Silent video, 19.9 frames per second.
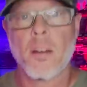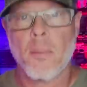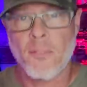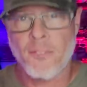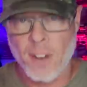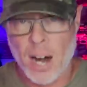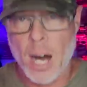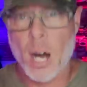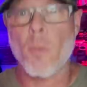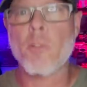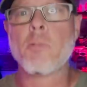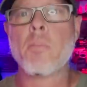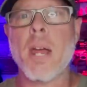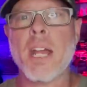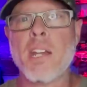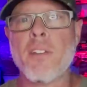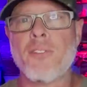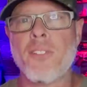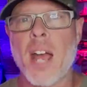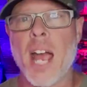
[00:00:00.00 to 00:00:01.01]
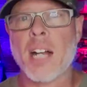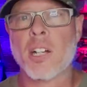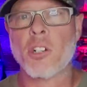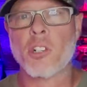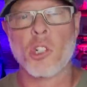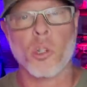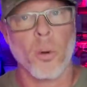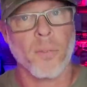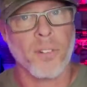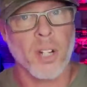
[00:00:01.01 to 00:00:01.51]
firearms
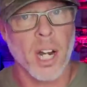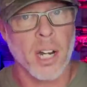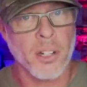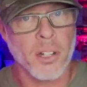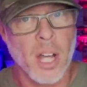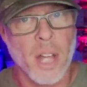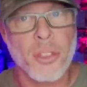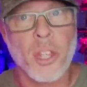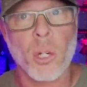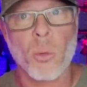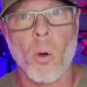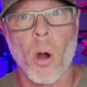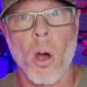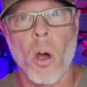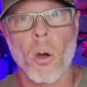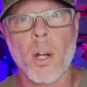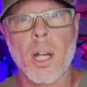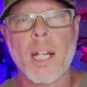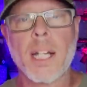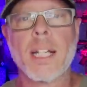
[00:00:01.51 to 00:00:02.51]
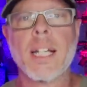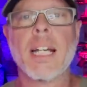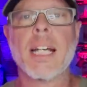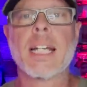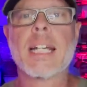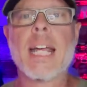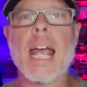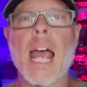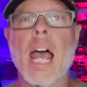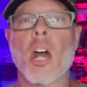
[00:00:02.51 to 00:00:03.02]
manufacturers who have done nothing wrong
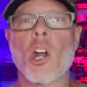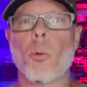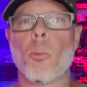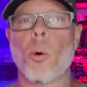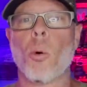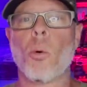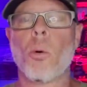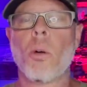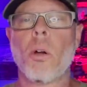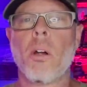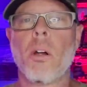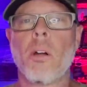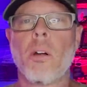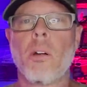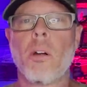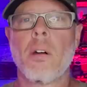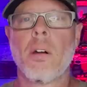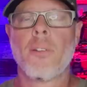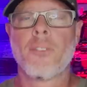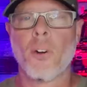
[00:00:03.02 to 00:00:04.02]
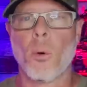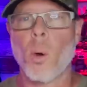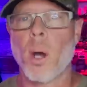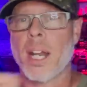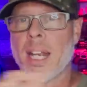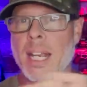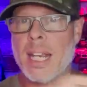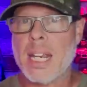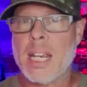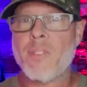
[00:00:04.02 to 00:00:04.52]
accountable for
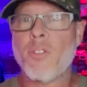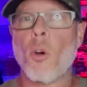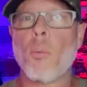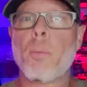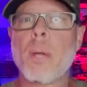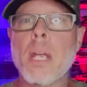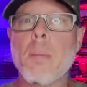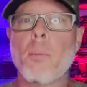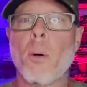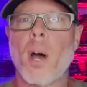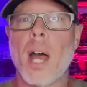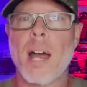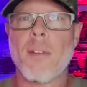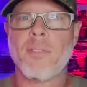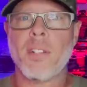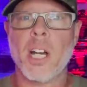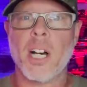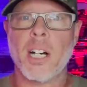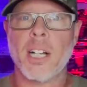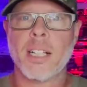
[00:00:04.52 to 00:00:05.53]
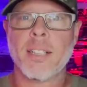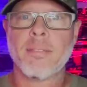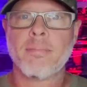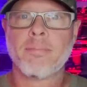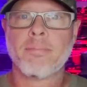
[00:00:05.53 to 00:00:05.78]
what evil people have done.